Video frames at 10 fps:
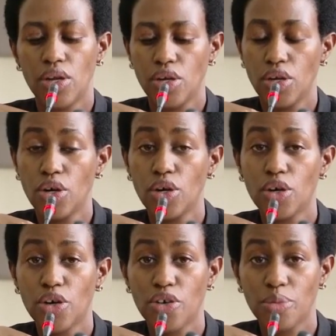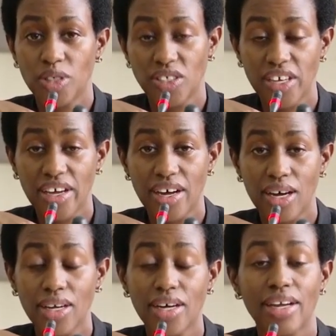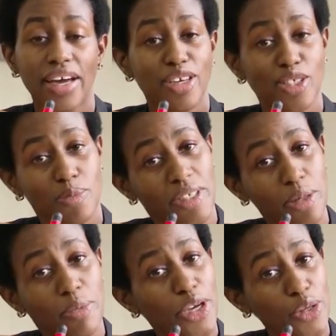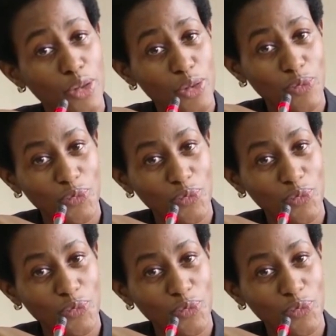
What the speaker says: No, Honorable Chair, can I explain my no?